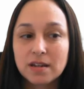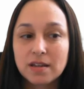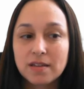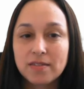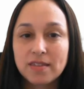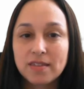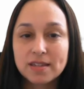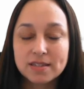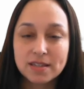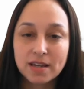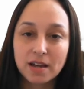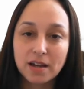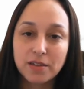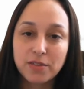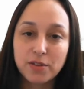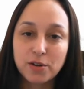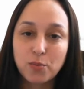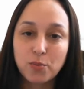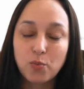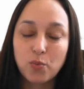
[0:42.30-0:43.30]
this
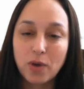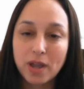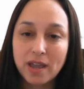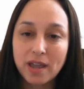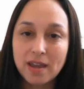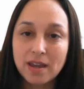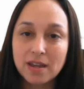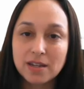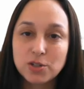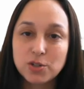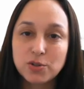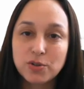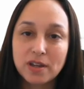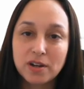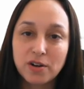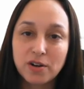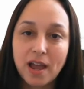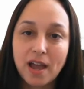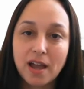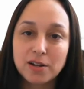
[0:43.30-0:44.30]
other way to
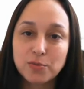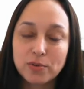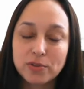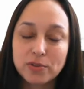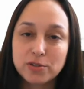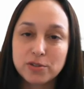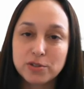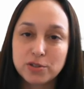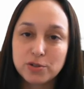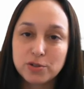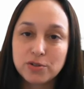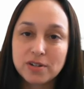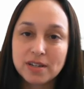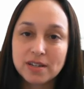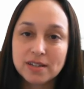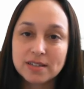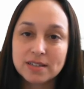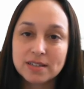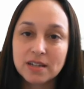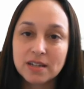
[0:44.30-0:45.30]
interact with
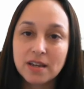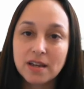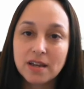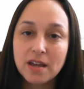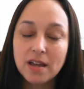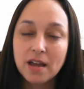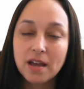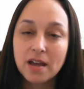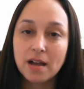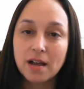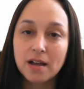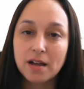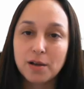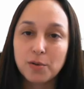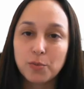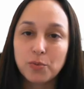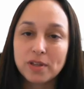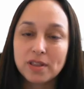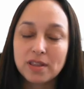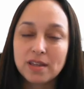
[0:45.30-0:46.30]
students uh,
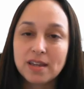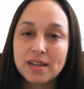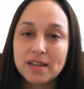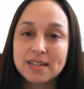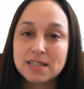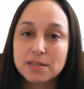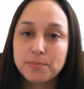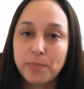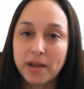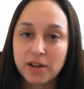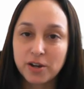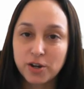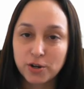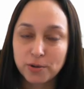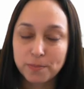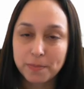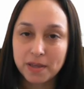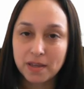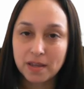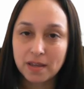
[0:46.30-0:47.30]
really
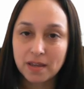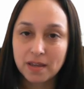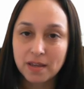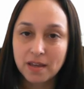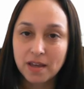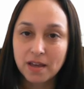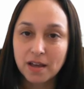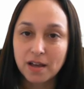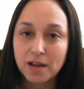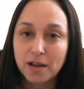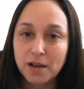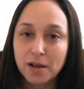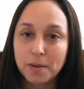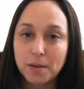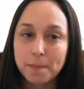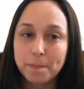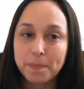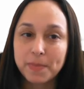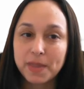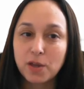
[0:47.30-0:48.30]
inspired me.
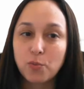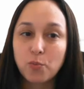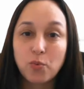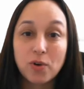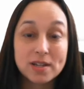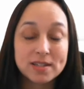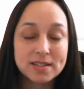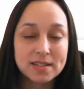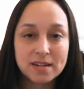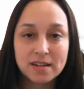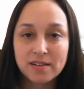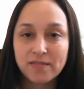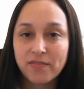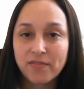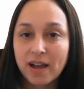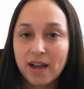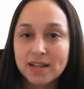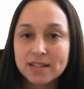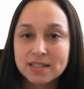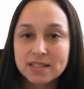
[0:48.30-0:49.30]
Um, it wasn't
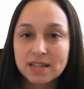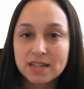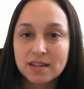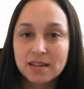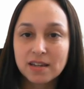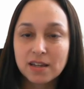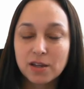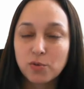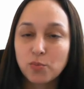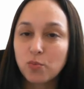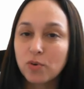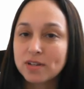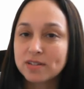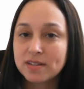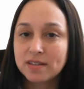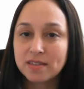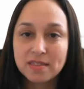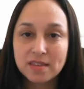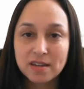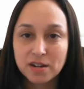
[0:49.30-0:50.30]
advising, it
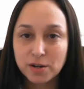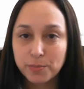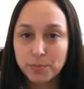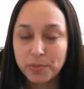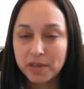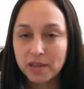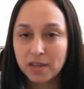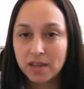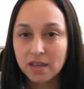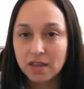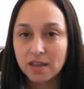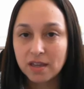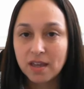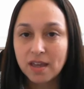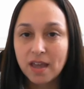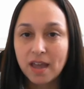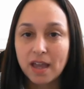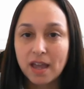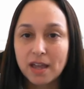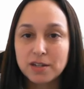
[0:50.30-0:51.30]
wasn't therapy.
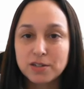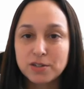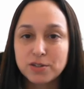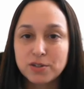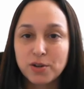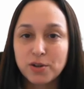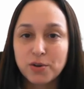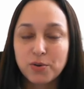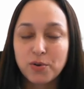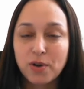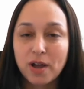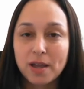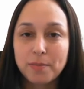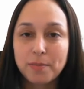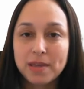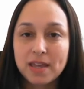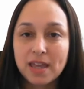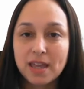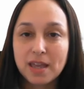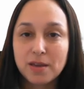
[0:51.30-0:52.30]
And so I
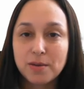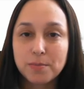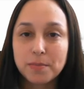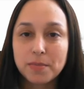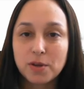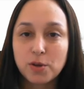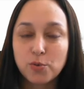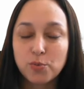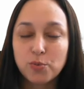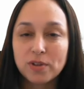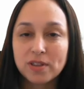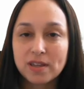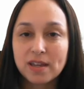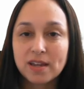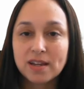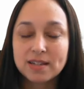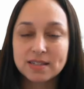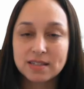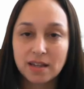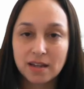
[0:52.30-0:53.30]
became really
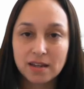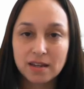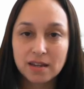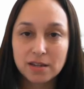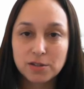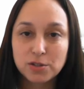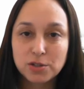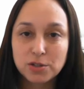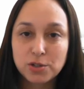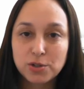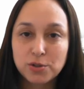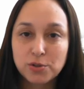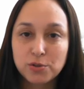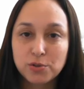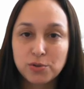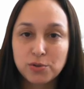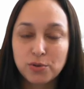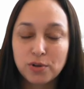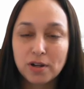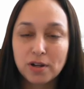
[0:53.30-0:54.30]
excited
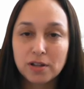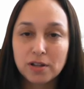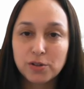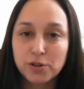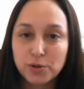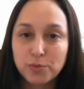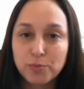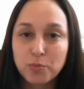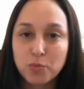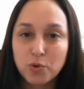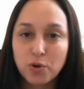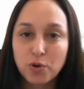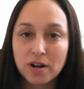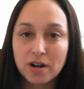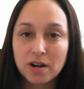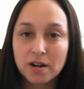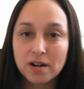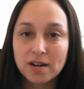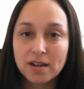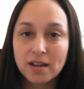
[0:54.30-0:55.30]
to learn
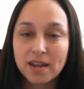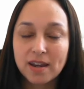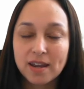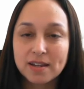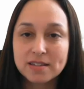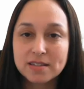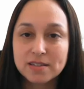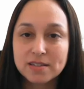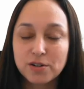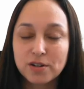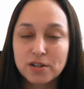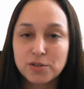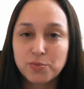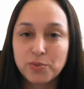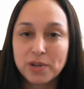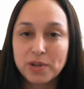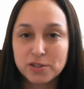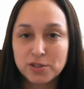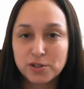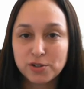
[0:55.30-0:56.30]
more and I started
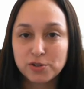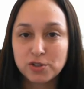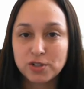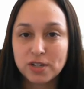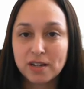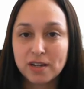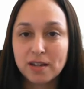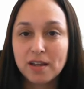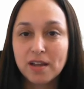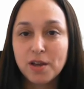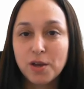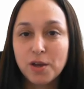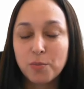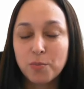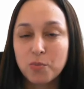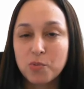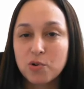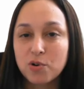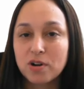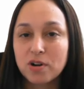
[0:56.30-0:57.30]
researching
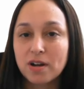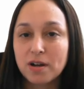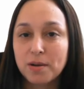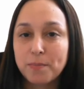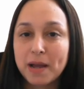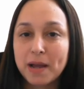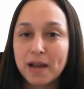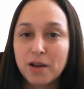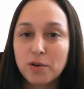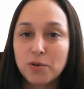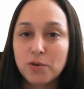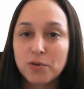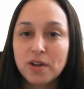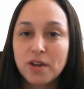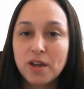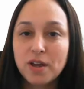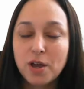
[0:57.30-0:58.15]
more about